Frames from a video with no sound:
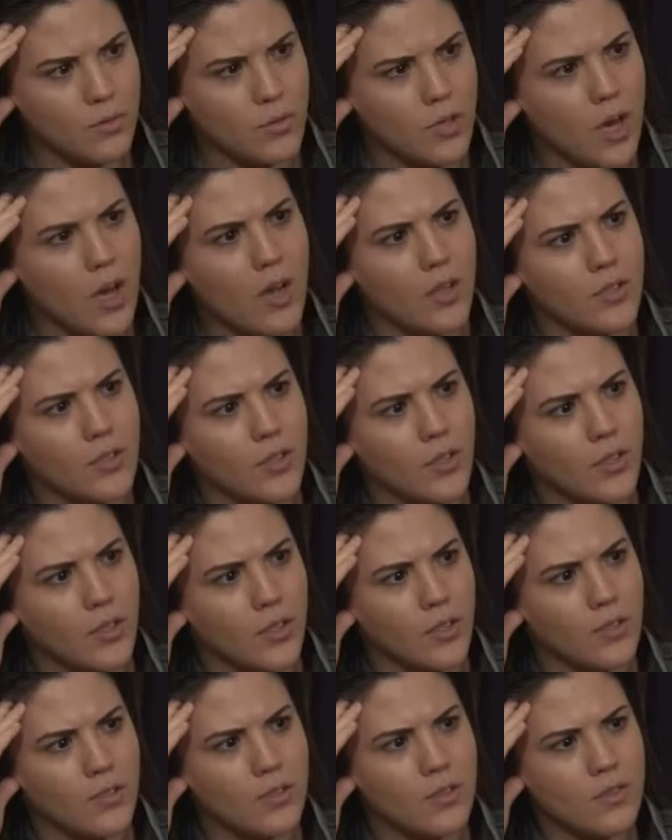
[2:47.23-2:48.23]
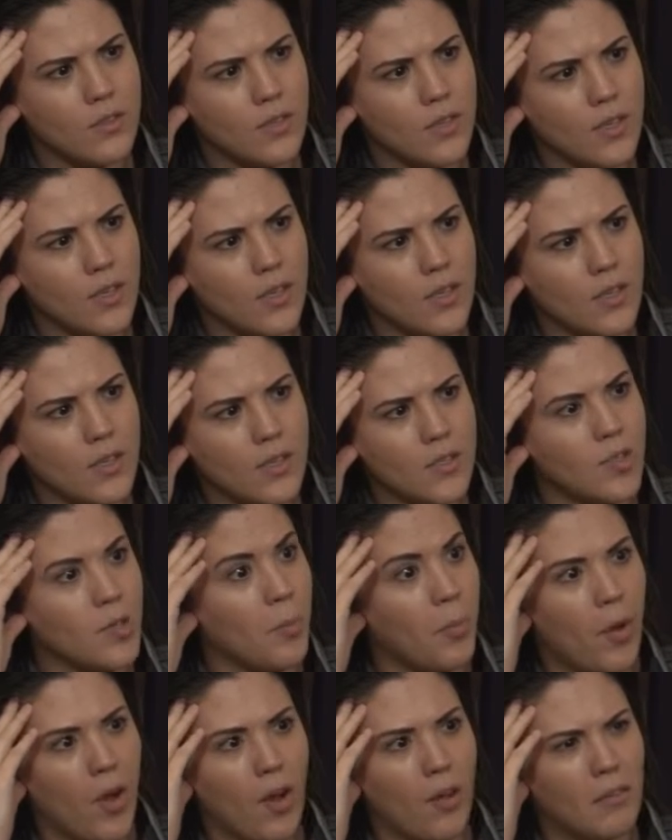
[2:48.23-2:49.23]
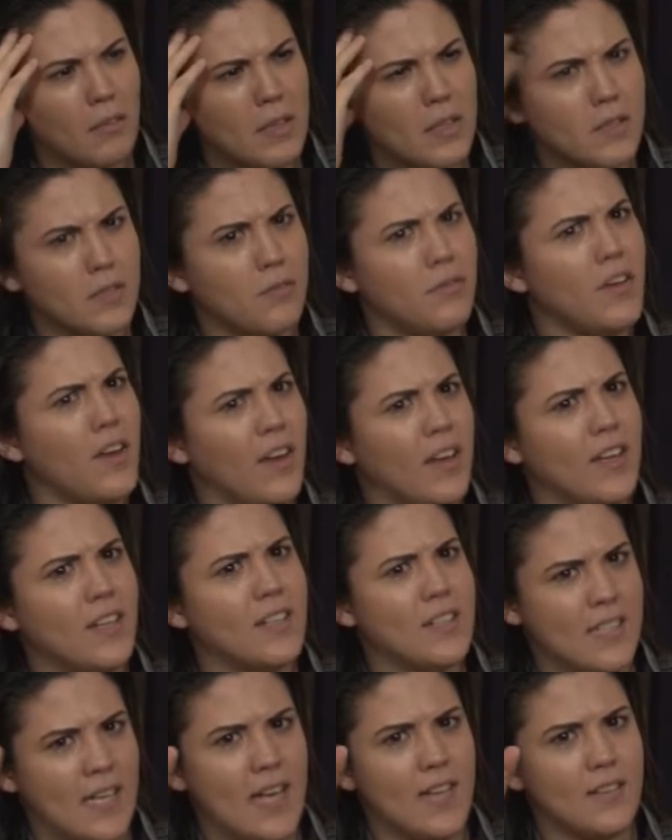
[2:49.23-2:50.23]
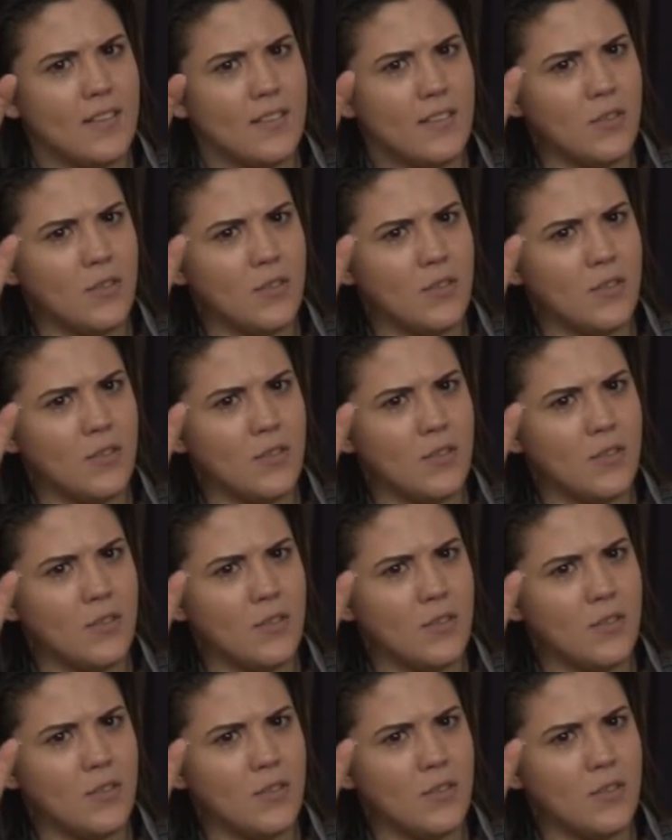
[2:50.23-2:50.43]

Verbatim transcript: John turns to Paul, and it's a very intense